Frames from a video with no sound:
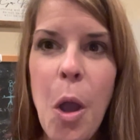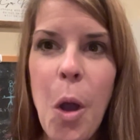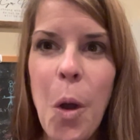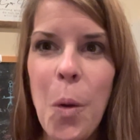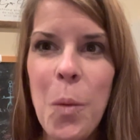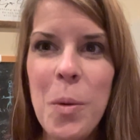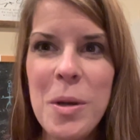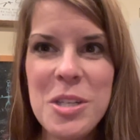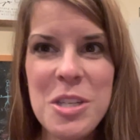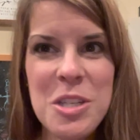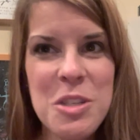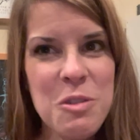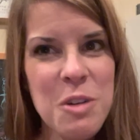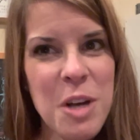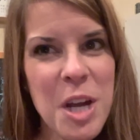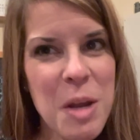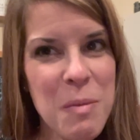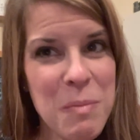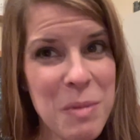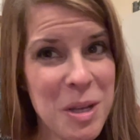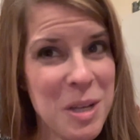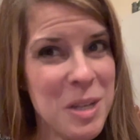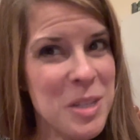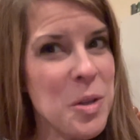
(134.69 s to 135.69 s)
which is great
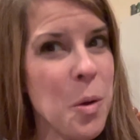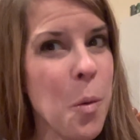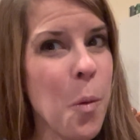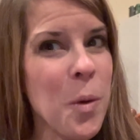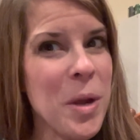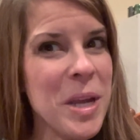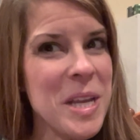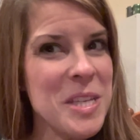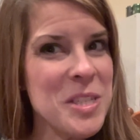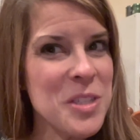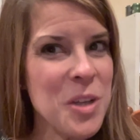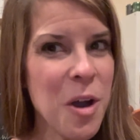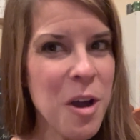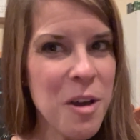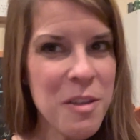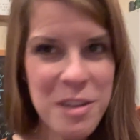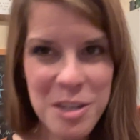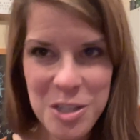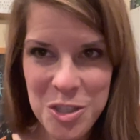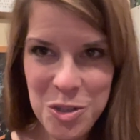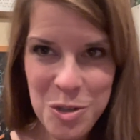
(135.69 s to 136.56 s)
because we saw this.